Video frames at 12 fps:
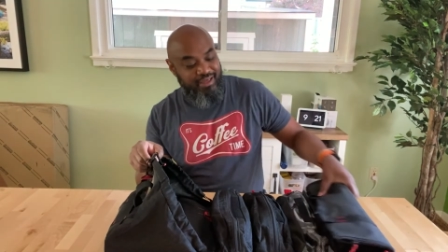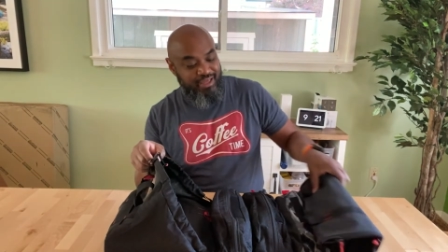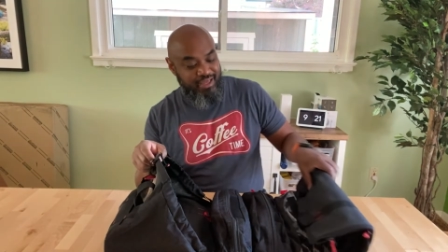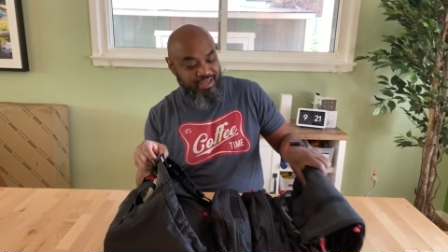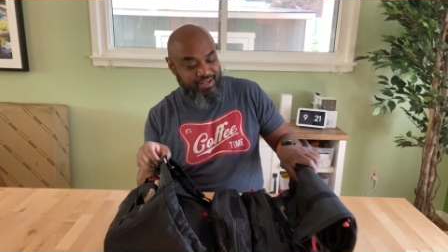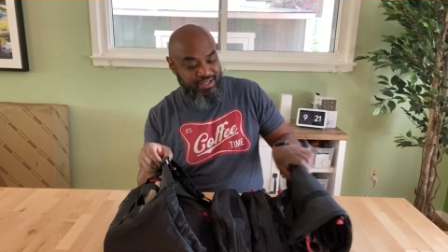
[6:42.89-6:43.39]

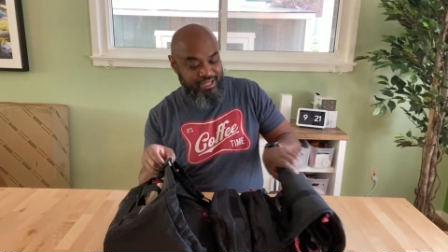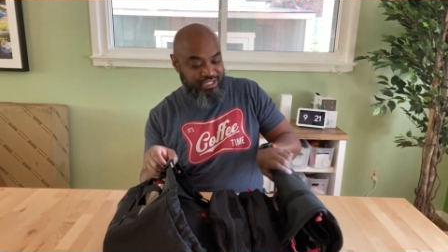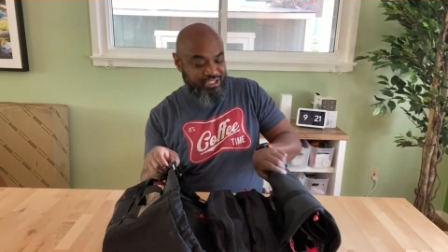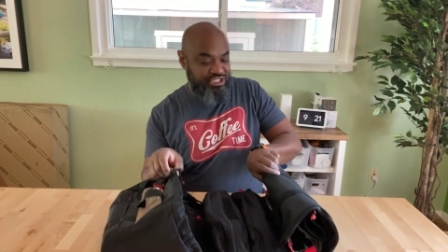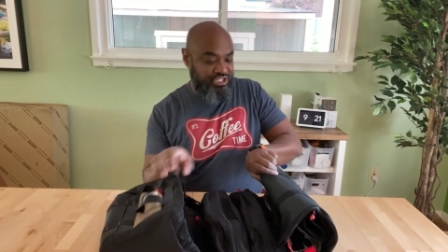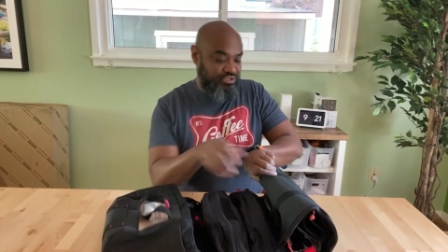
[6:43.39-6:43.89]
and
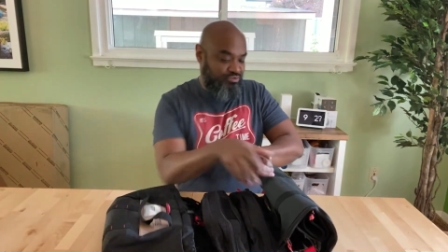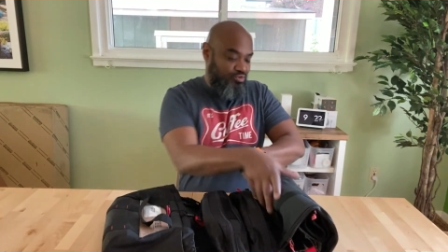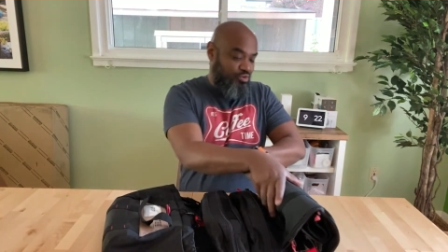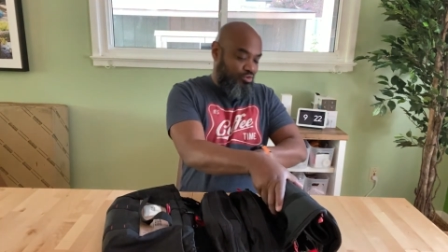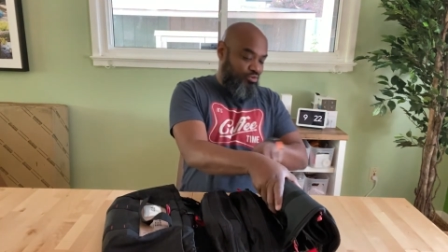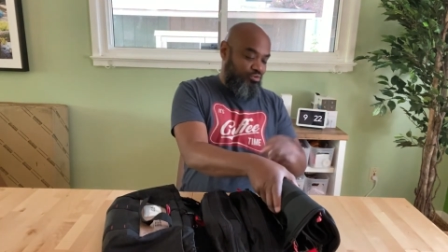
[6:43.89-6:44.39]
it just
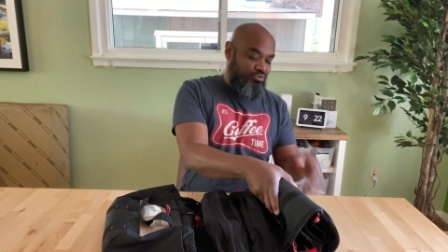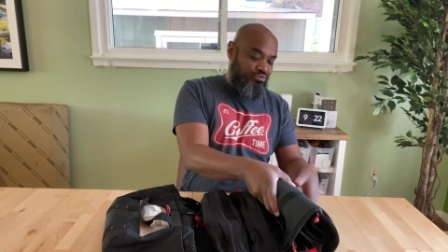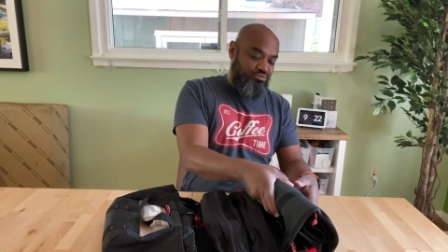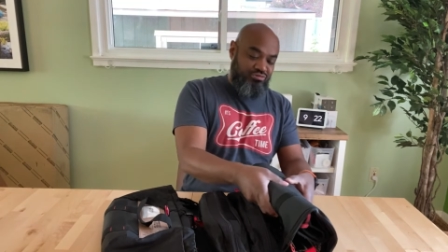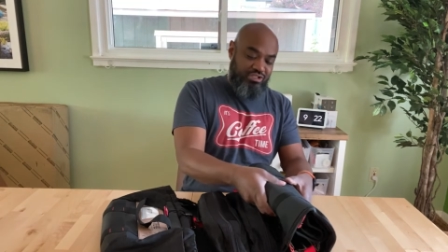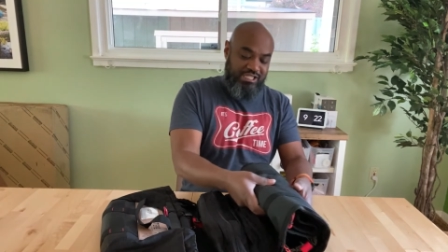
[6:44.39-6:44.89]

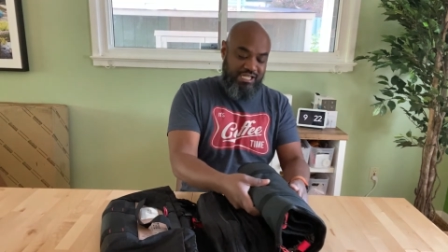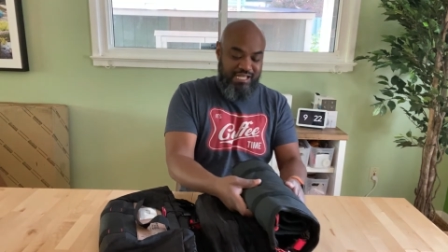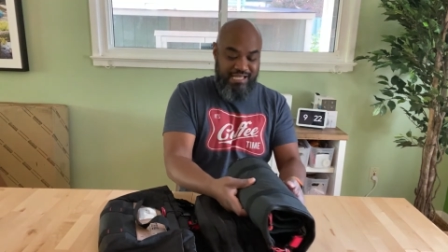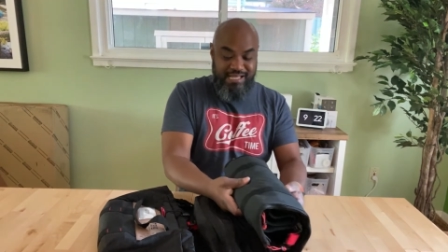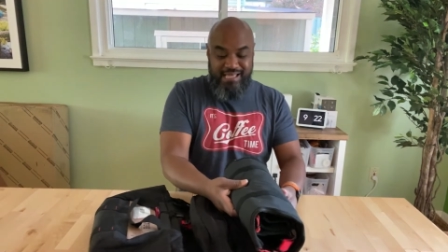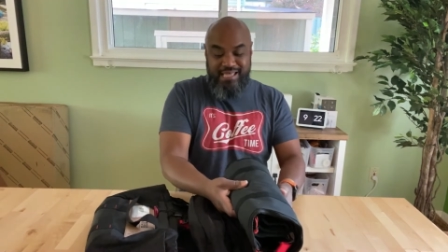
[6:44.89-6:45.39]
rolls
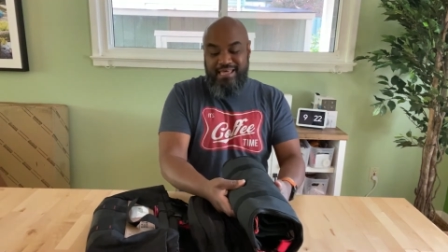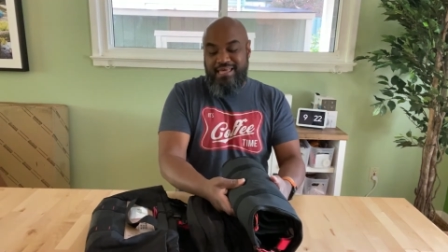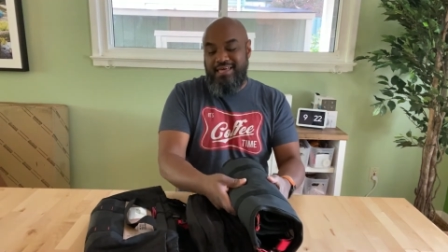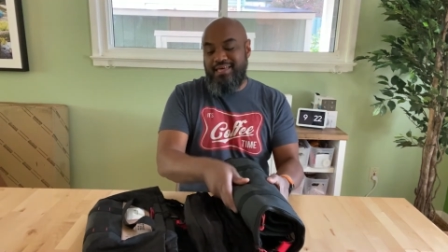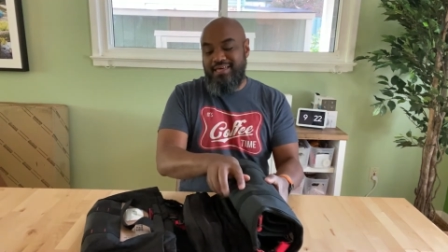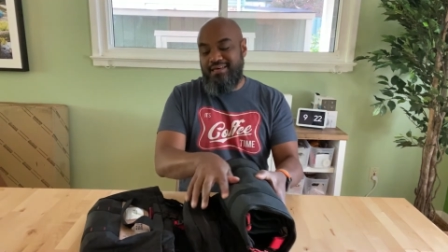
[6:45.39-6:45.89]

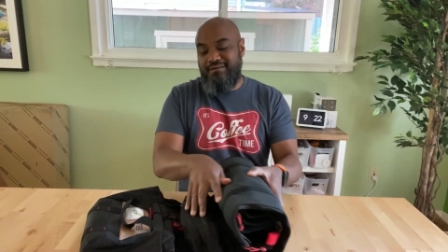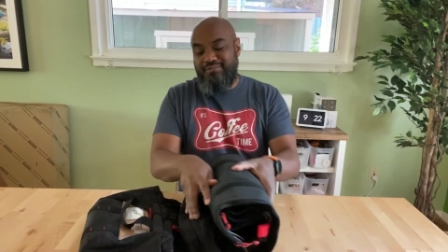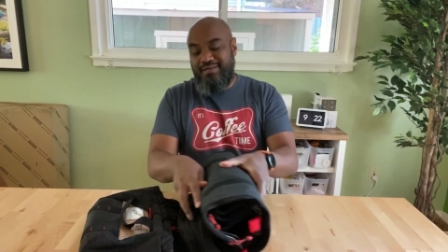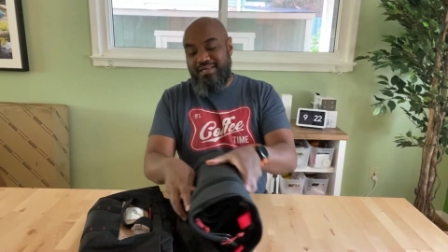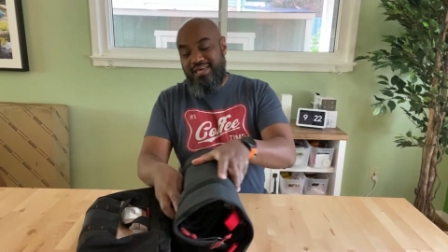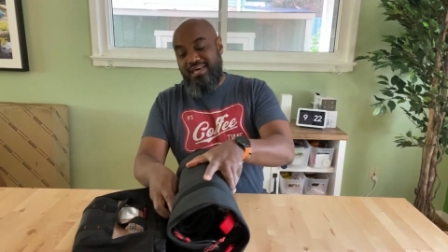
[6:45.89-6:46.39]

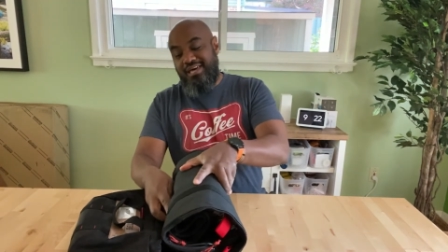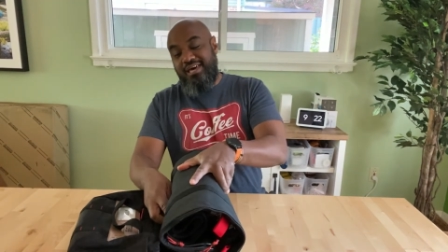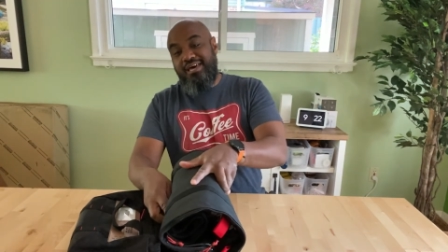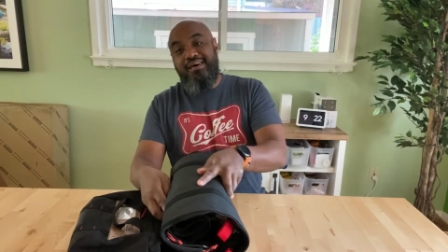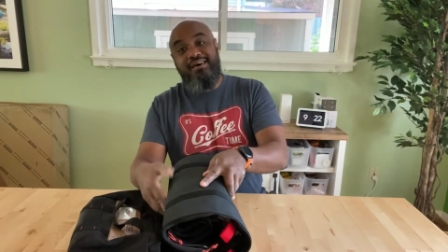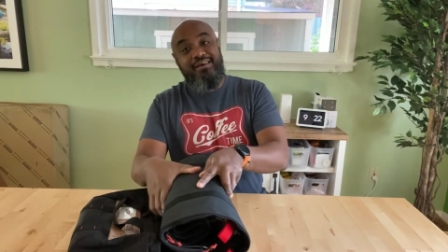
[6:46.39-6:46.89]
up.
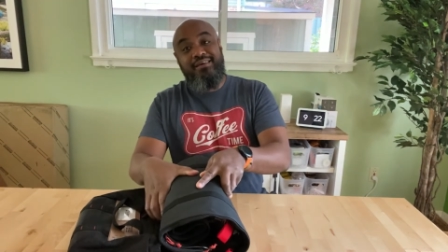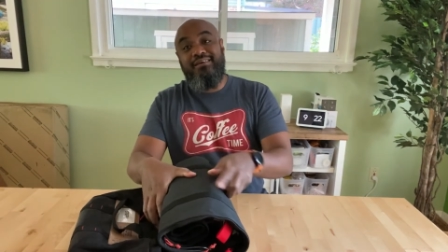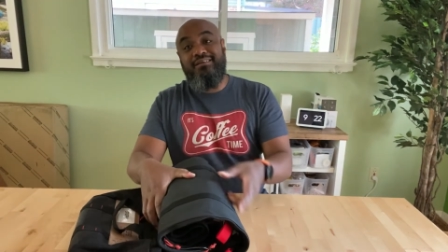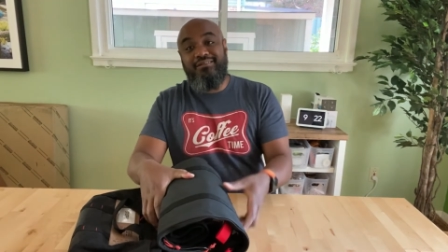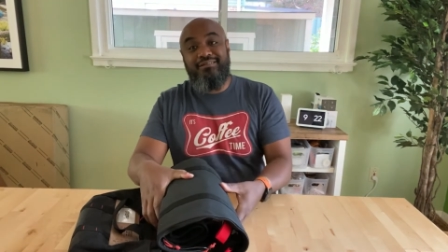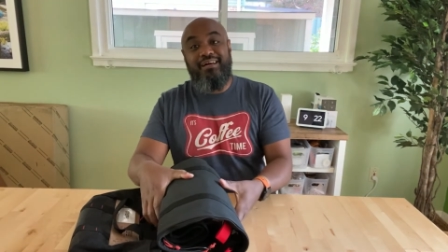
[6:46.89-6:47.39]
A
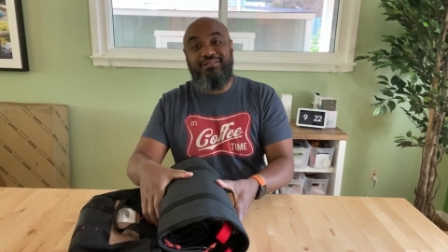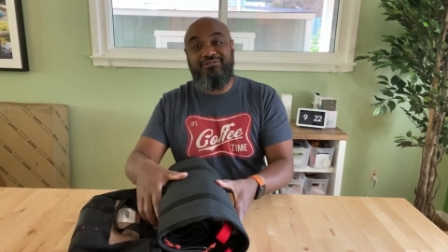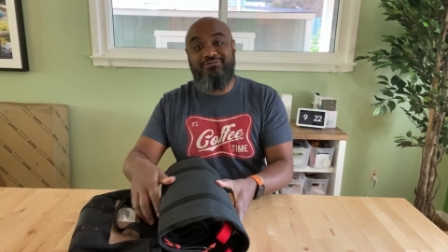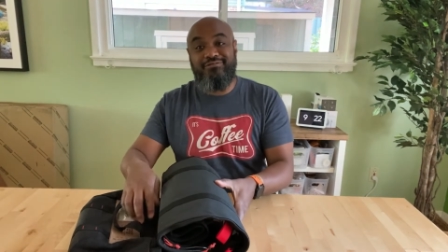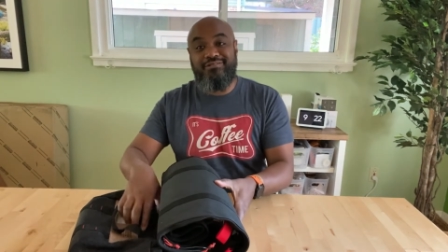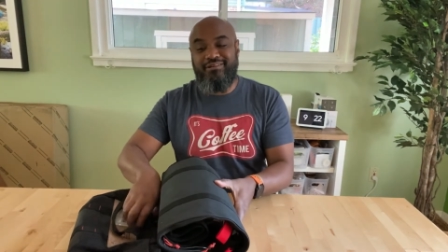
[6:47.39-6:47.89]
lot of
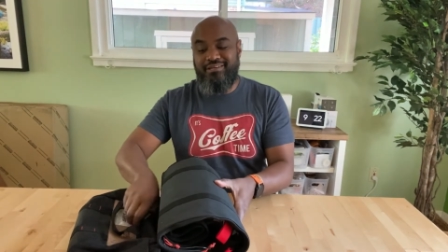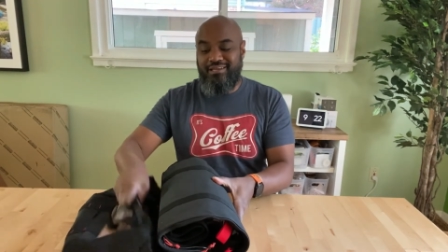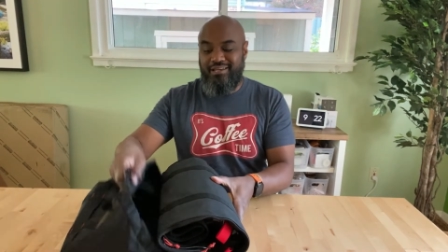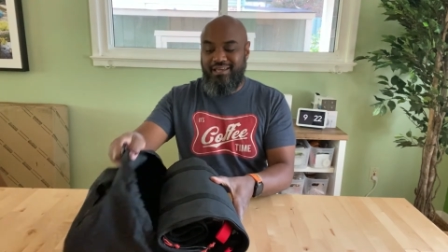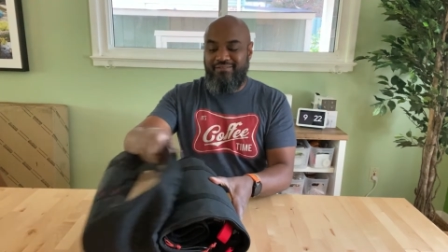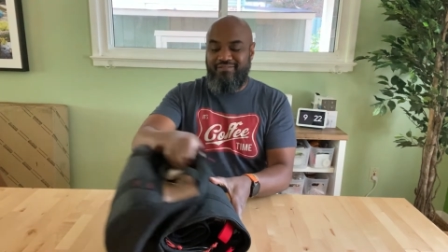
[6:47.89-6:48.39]
tools, that can
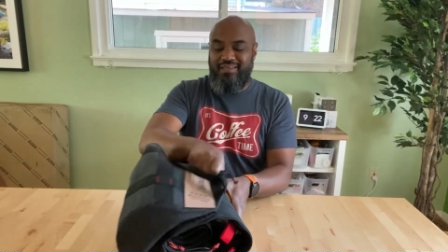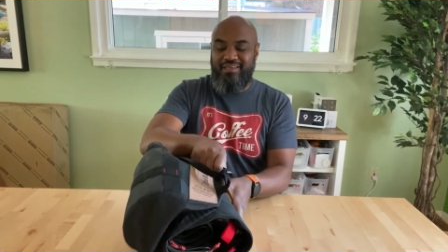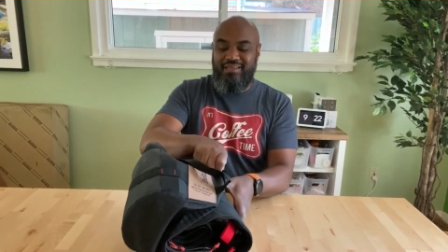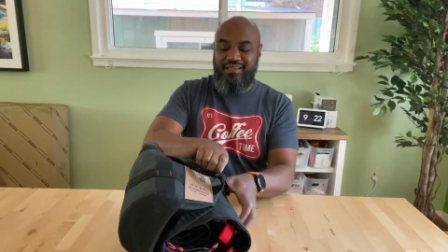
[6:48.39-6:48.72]
get heavy.